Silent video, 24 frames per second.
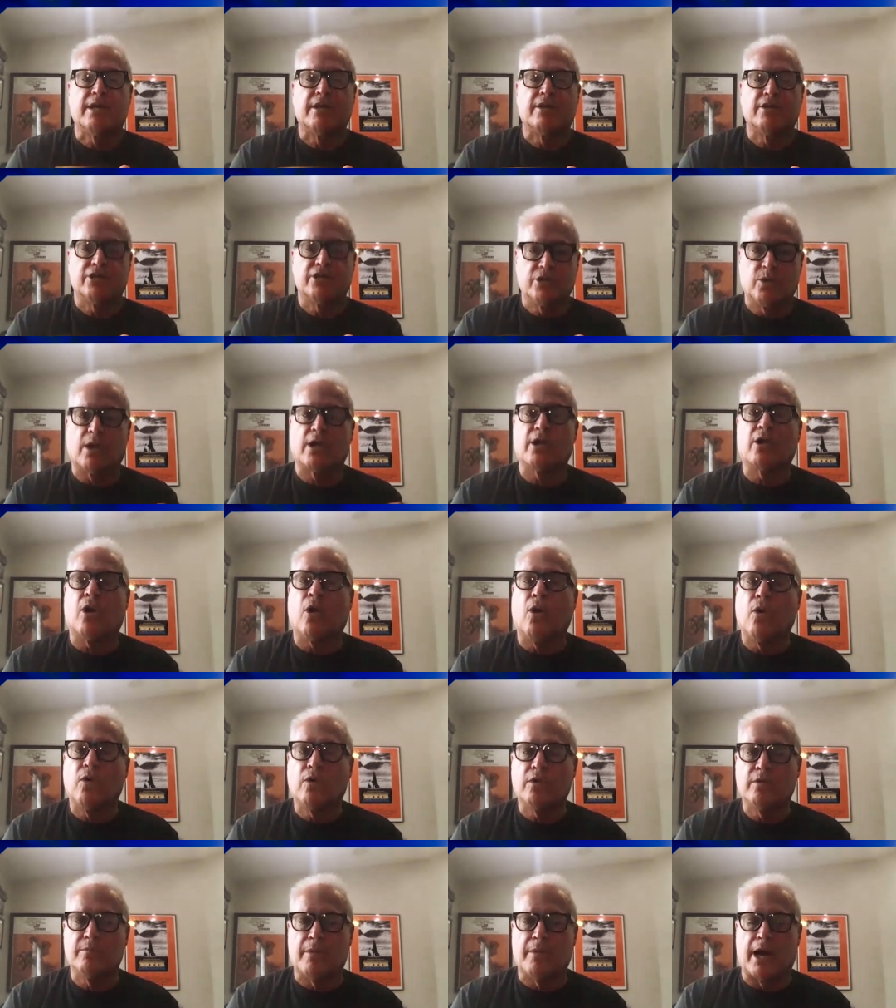to our
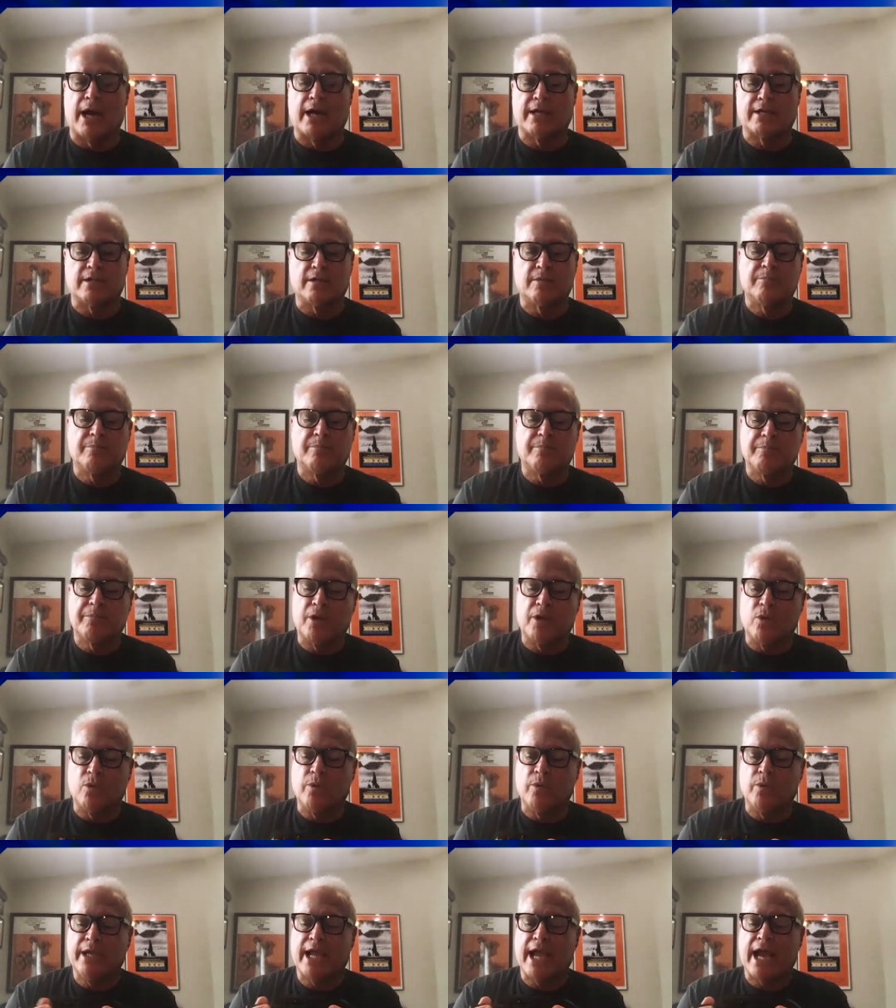old model, but
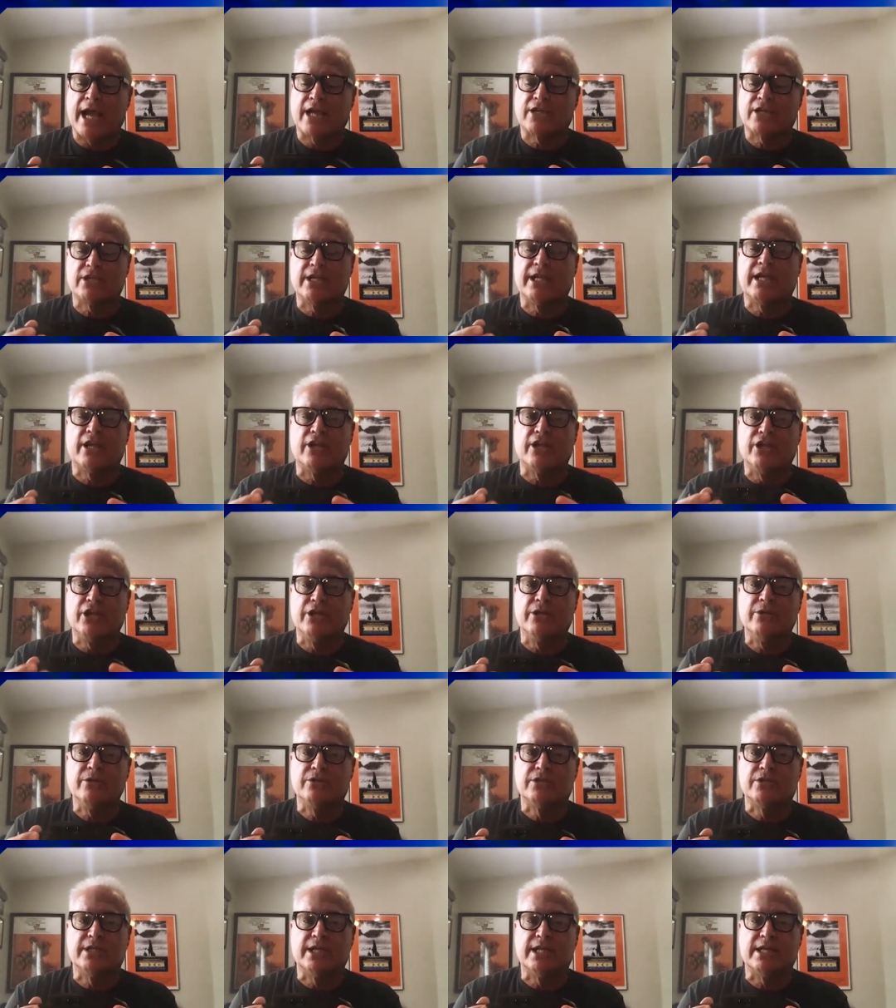we actually can
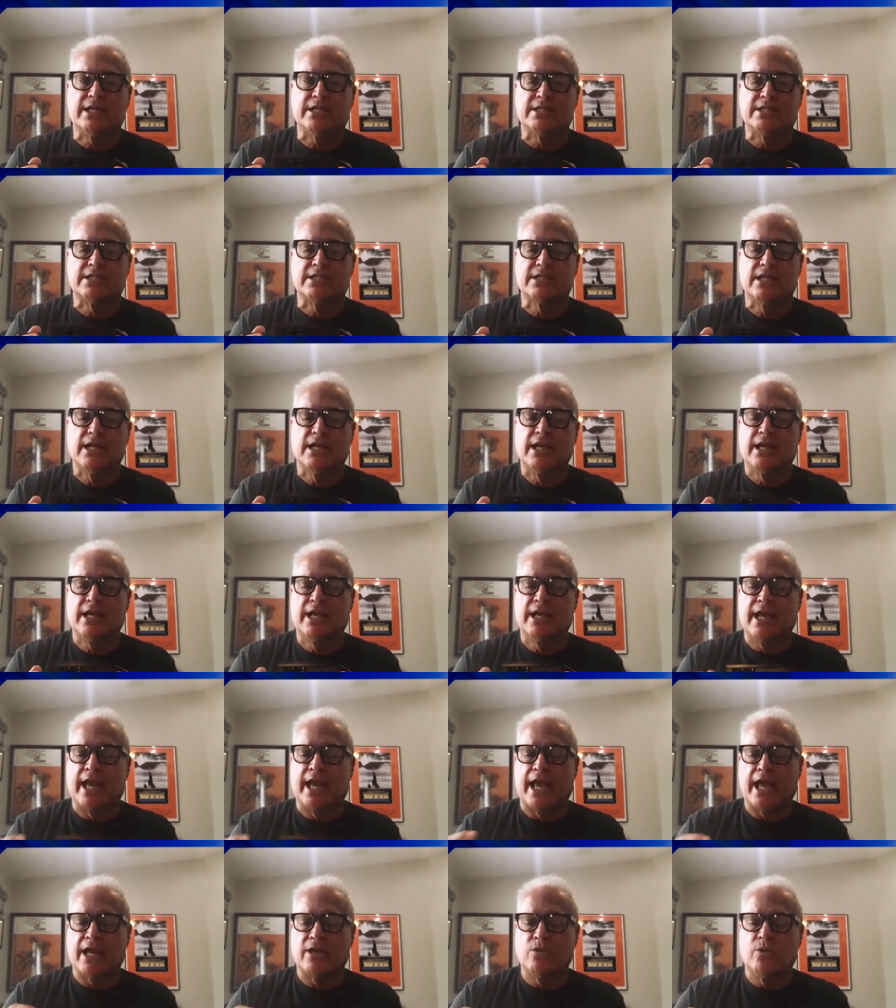use this,
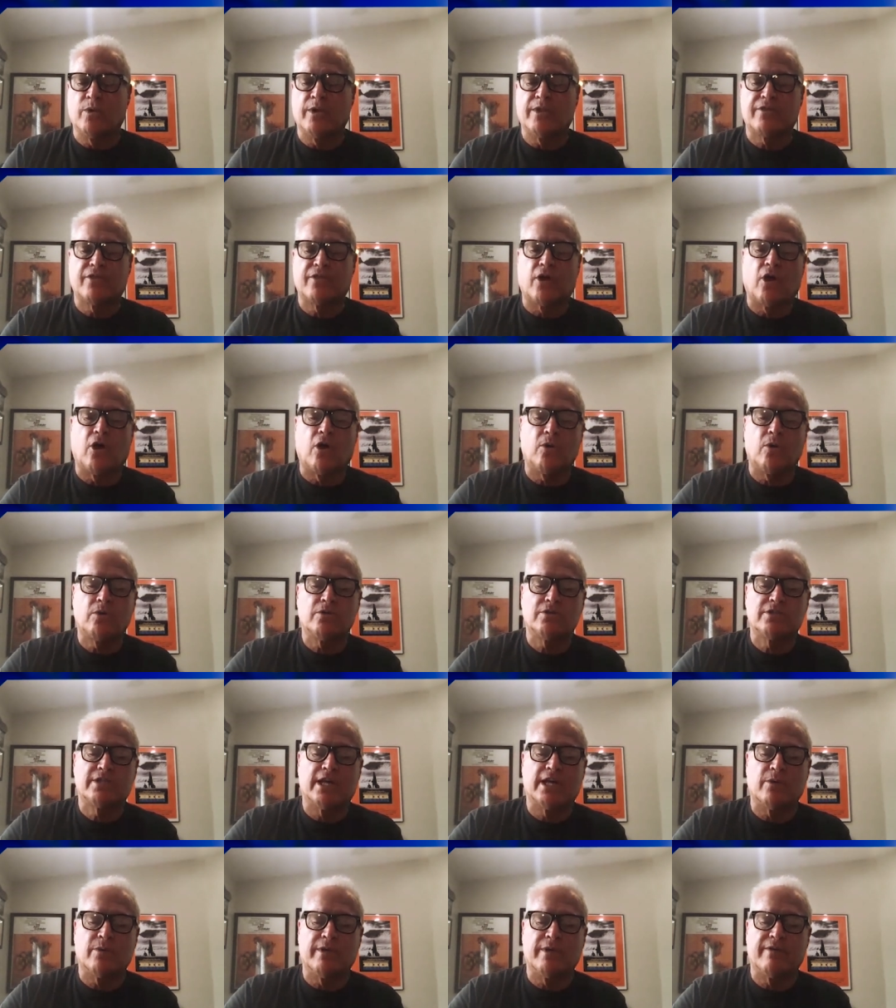and with the holes
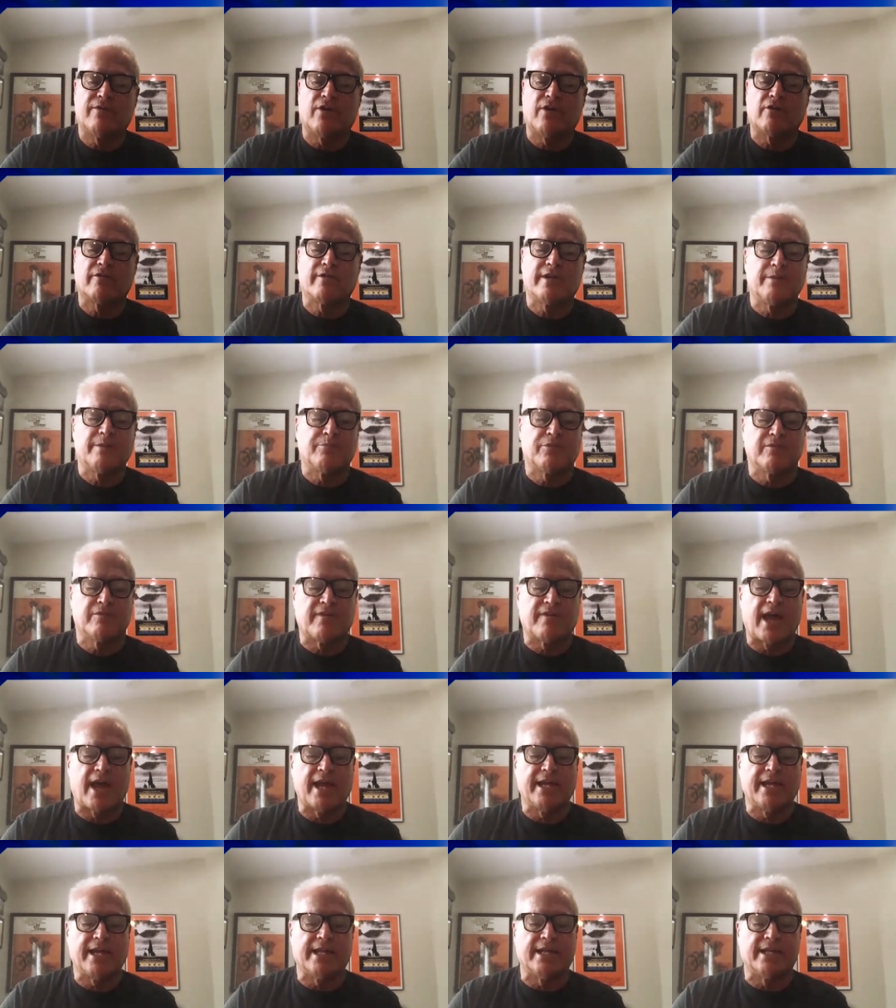that we've already
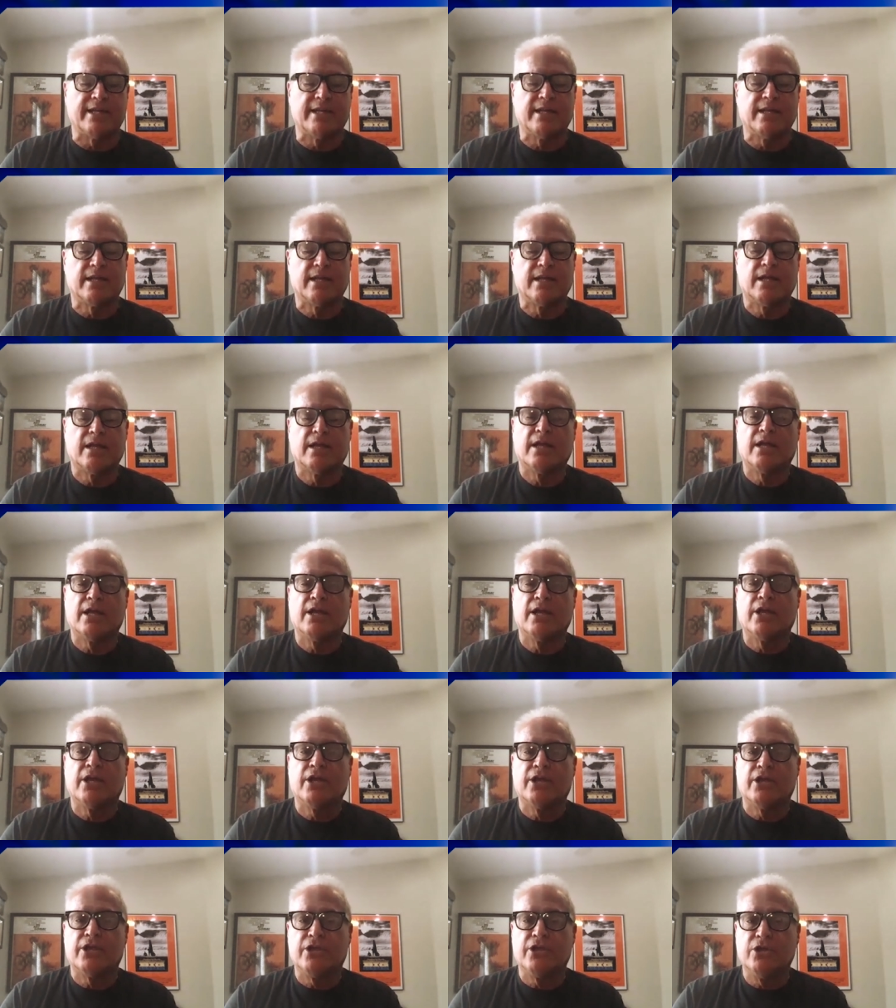provided,
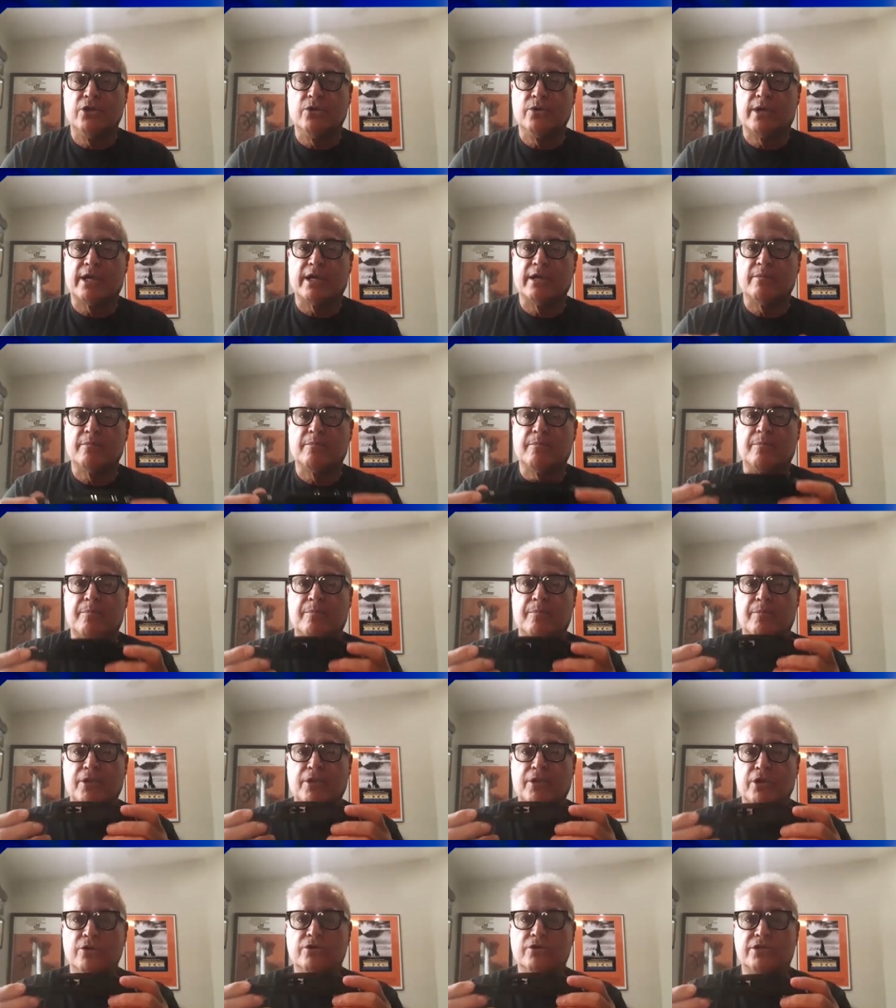you can
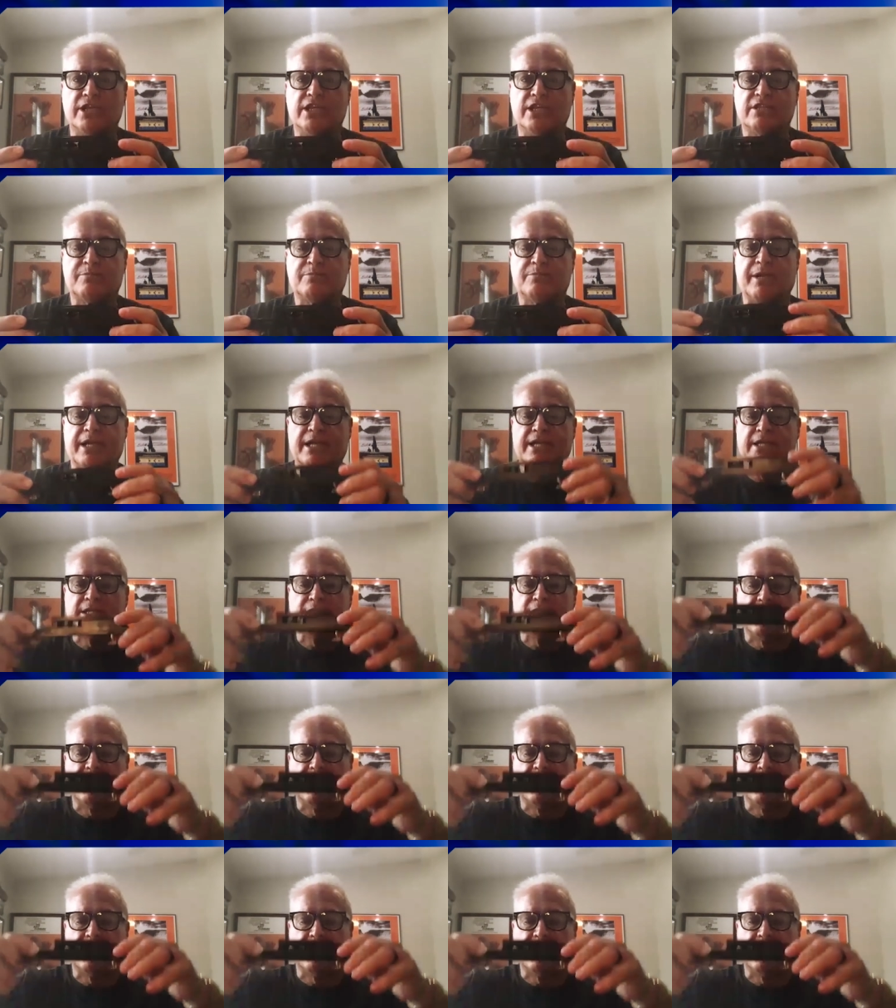use this piece